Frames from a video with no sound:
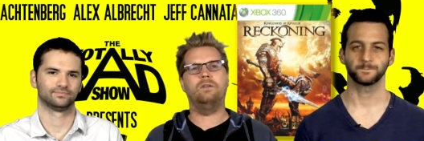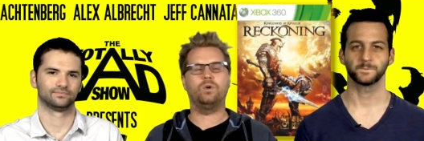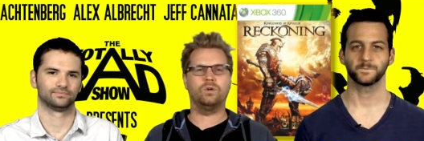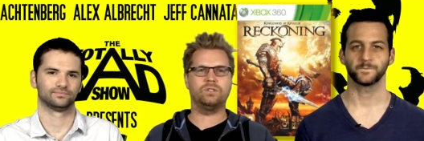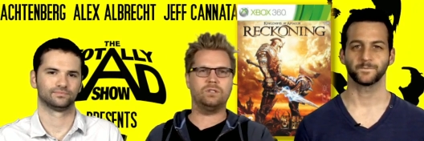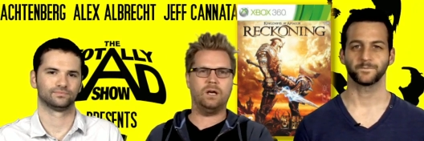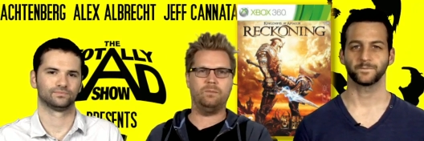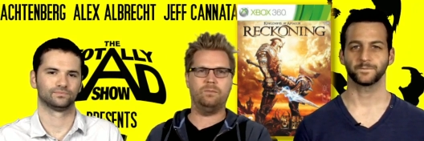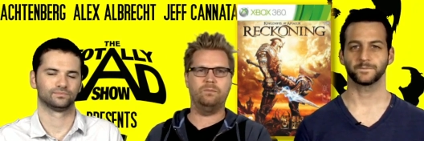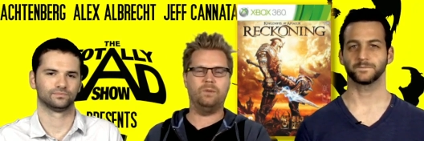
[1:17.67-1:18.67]
Speaker 1: of course,
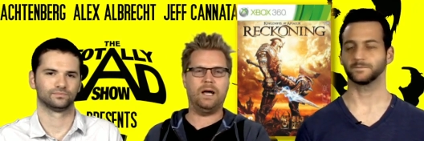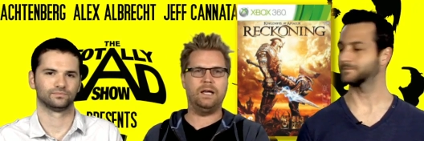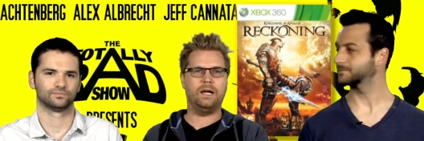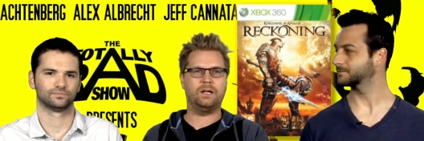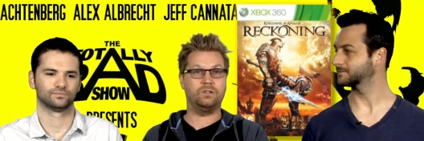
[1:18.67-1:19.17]
uh, by uh,